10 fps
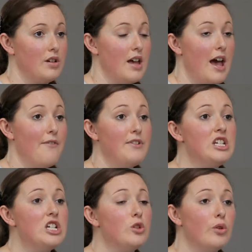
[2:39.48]
A
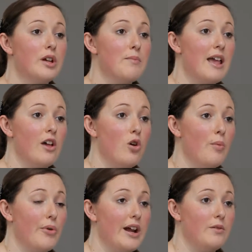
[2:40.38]
vintage look can be
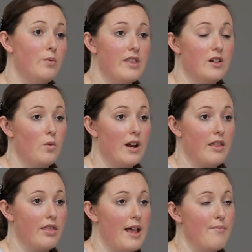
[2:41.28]
incorporated within a wedding
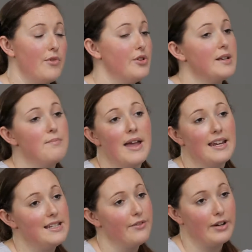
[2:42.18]
theme using many different